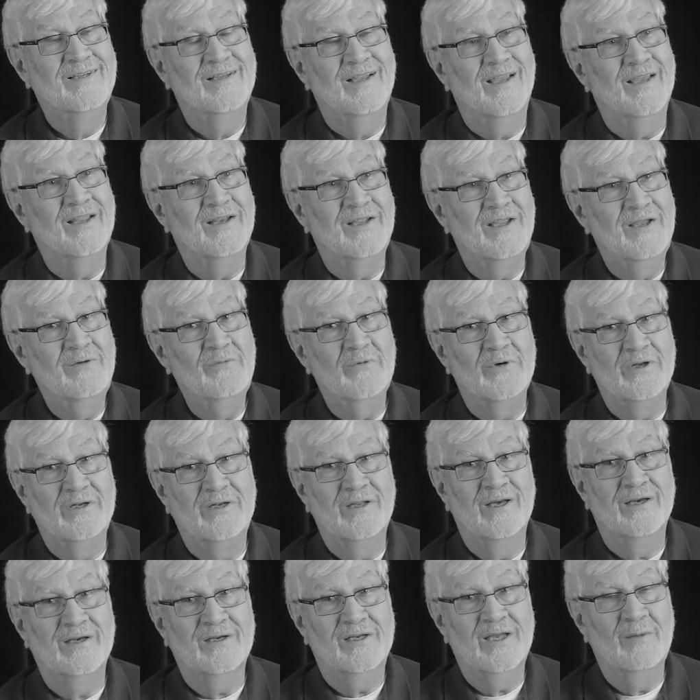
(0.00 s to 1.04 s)
And he
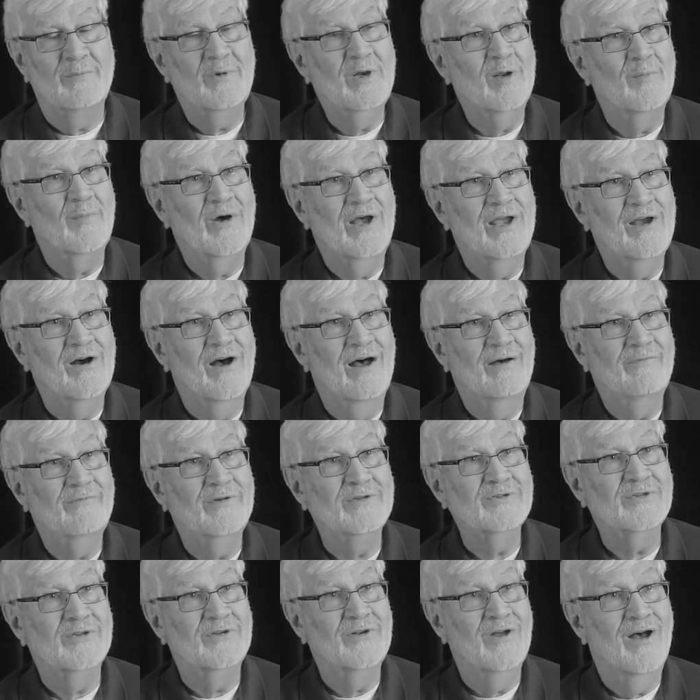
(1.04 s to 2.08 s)
would come into my
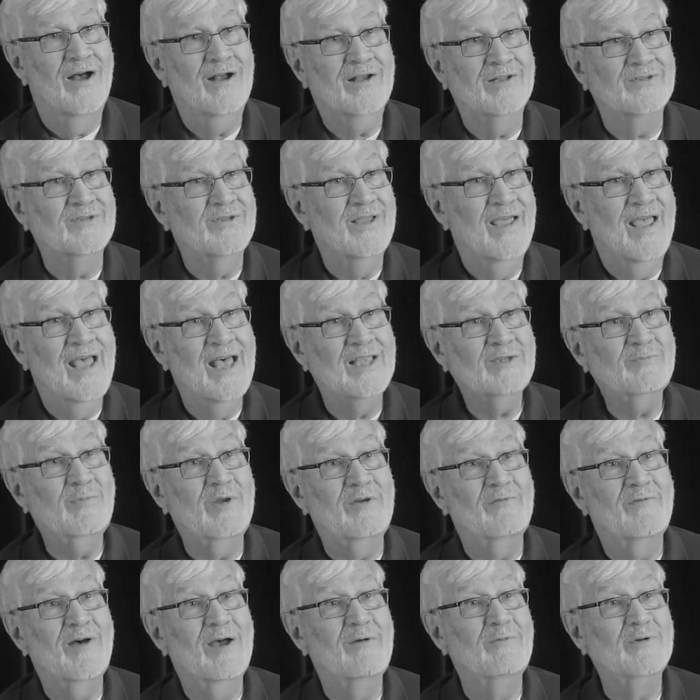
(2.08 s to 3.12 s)
office and knock and ask me
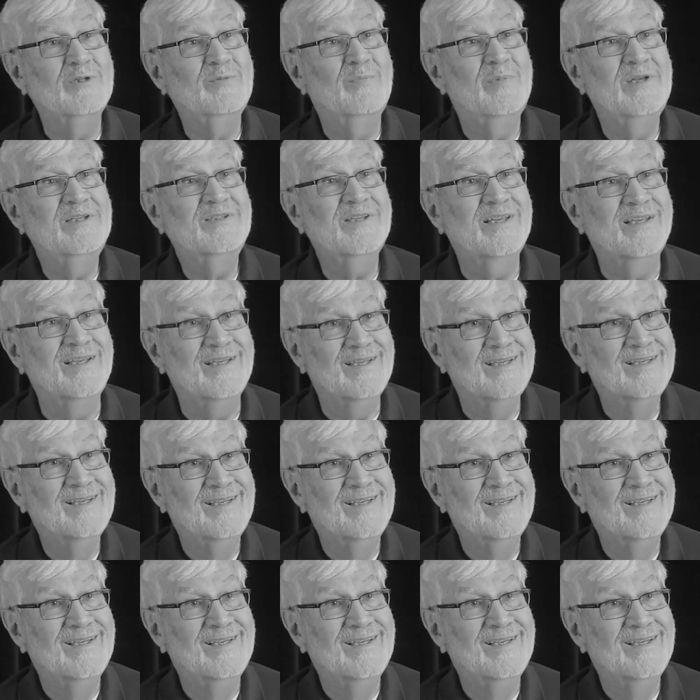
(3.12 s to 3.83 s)
if I was busy